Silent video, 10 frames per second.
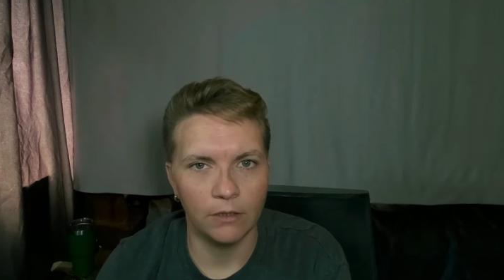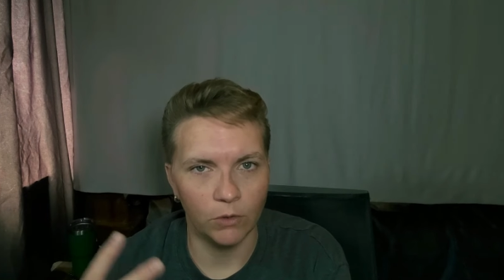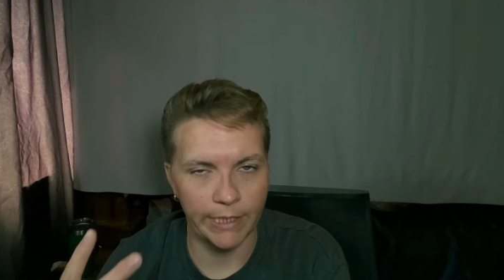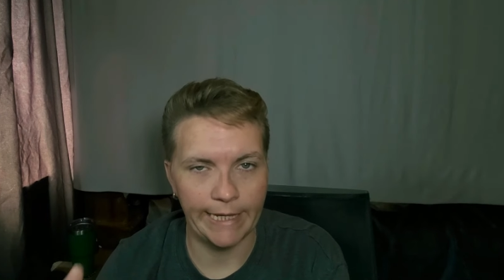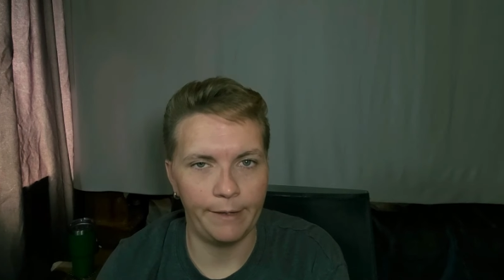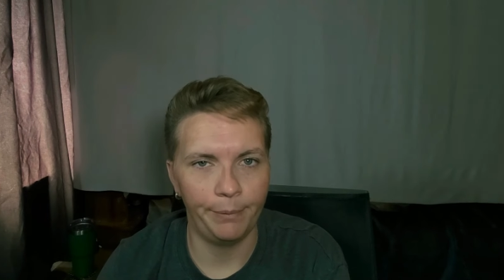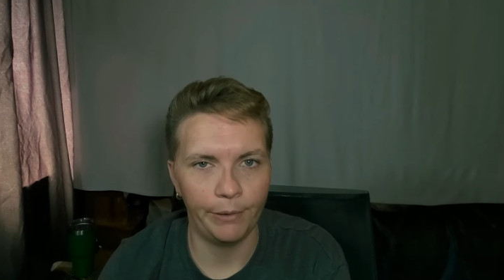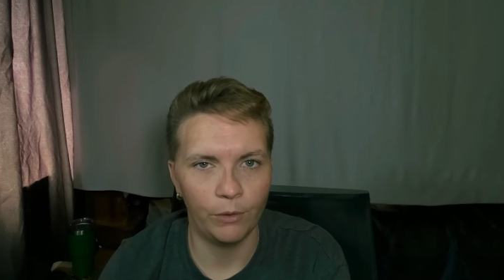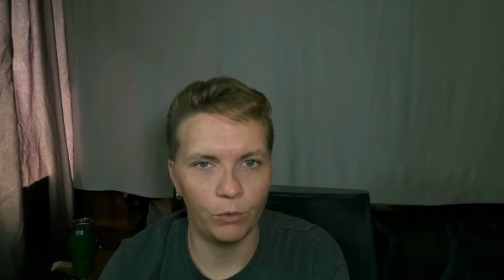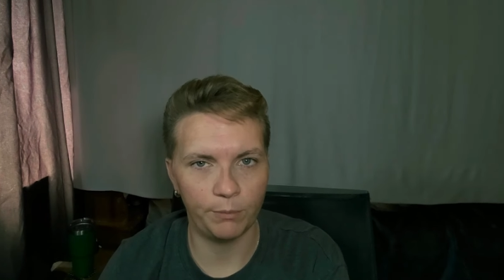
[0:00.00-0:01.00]
or tip
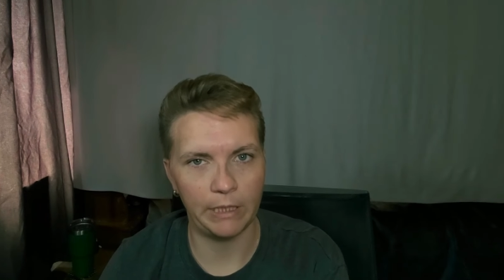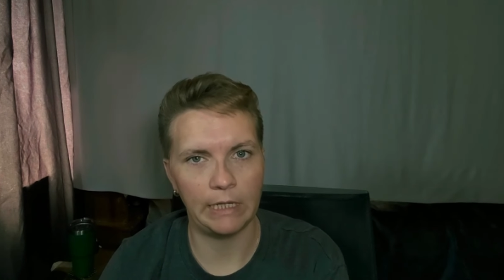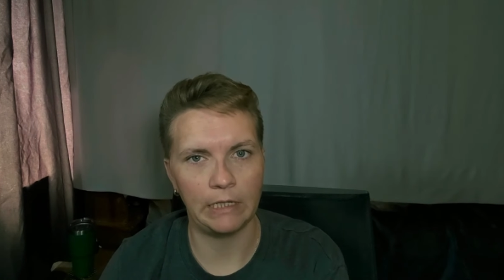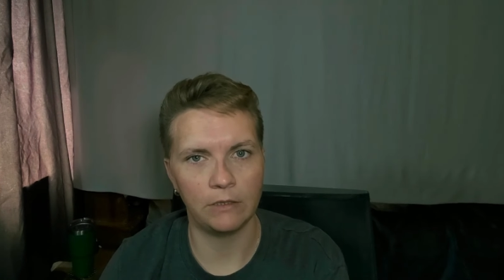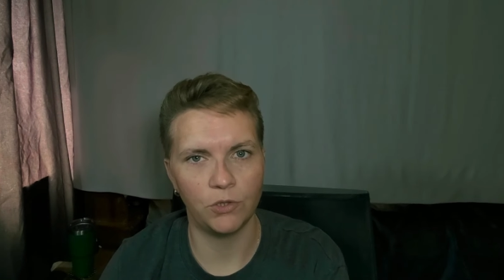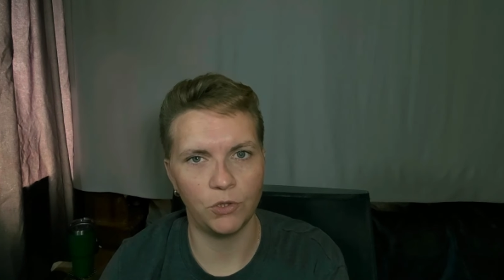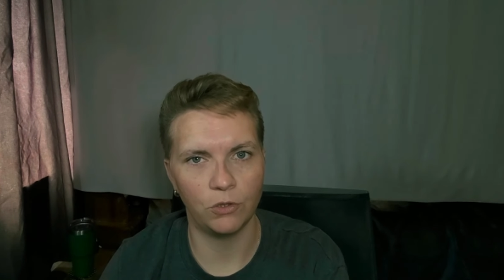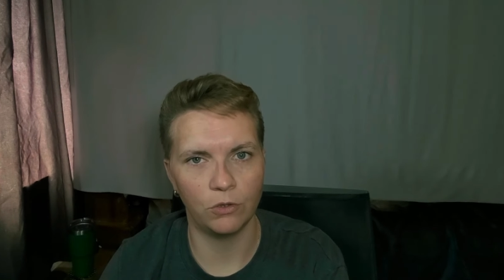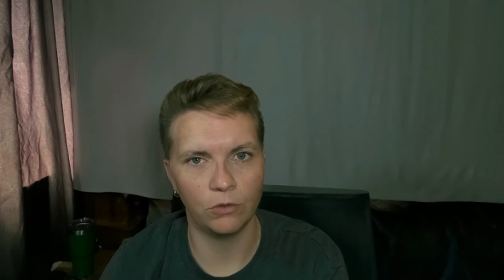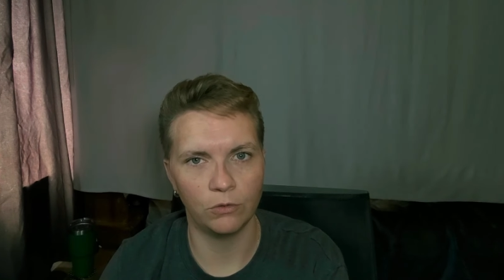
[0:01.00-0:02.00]
would be
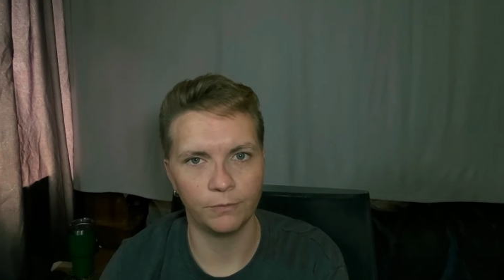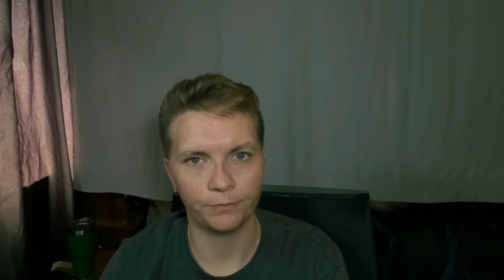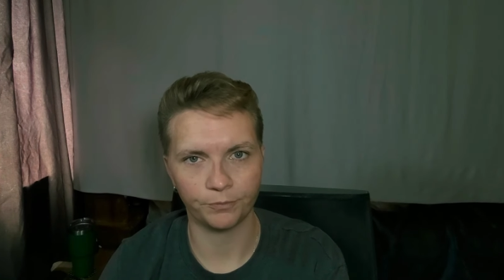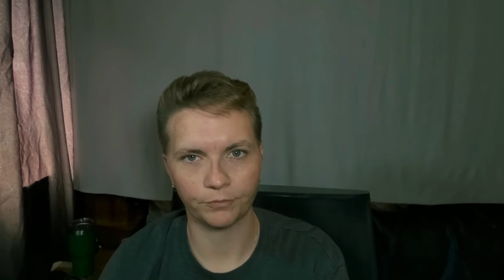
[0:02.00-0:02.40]
to